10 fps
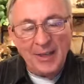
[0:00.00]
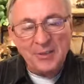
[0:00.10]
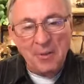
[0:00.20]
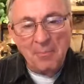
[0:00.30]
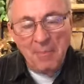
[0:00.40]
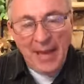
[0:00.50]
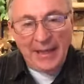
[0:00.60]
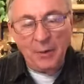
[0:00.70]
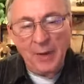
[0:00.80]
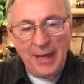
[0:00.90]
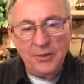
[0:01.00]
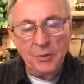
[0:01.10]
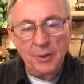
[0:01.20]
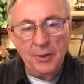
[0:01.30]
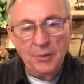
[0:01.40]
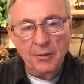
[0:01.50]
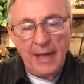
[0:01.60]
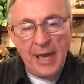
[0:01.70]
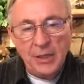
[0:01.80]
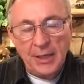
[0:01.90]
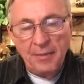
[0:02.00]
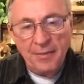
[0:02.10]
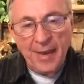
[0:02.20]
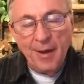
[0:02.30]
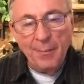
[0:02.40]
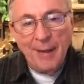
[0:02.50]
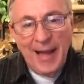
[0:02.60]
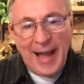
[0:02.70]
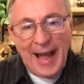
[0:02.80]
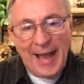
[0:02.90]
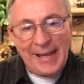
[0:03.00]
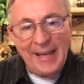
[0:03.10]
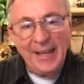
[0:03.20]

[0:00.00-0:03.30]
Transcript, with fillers: to make you into a new creation, and thereby